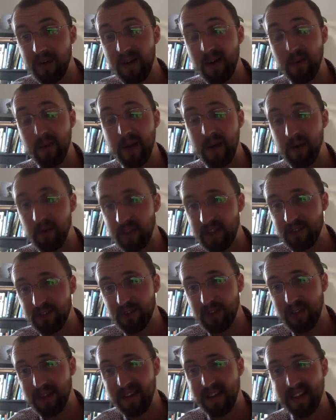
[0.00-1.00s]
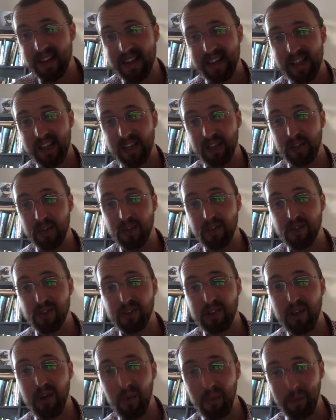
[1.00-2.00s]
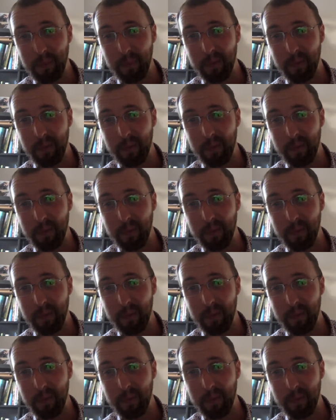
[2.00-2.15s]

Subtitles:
Oh, wow, that's a good slog.